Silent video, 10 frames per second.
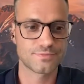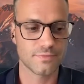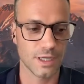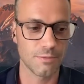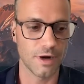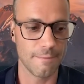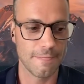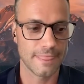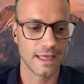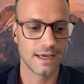But
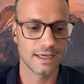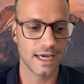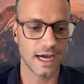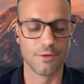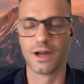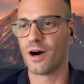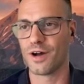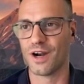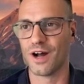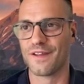yeah, I went on and
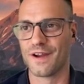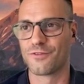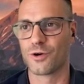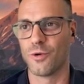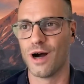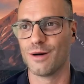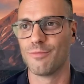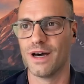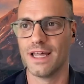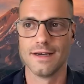on there for a while.
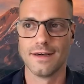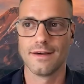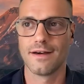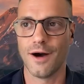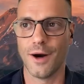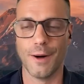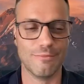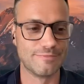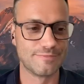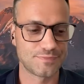But um,